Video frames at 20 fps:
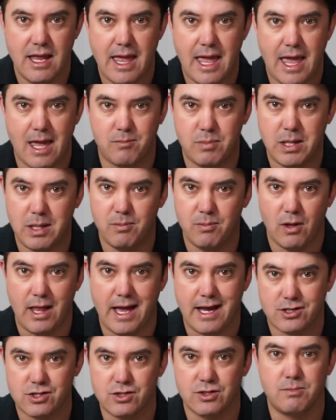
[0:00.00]
and people
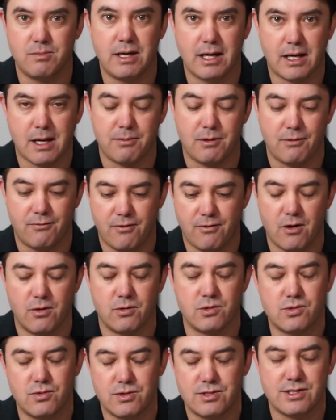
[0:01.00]
actually pick up the
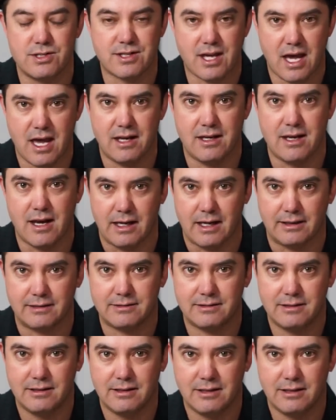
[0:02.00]
phones which is kind of nice.